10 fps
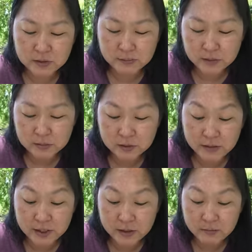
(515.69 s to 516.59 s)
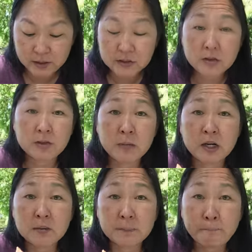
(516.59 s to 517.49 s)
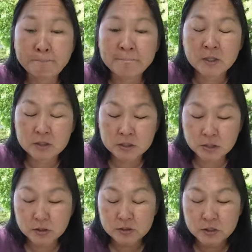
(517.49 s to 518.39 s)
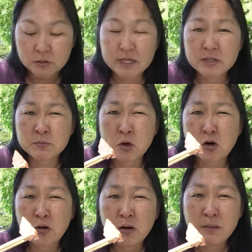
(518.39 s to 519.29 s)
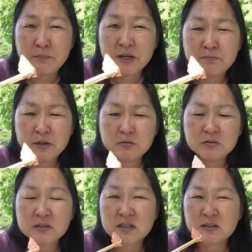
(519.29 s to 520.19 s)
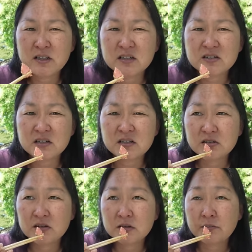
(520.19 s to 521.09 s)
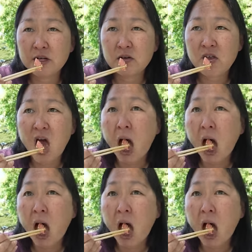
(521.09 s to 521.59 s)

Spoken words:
The bones are there, but it's on the bottom, so there's no like small pin bones that'll get stuck in your mouth.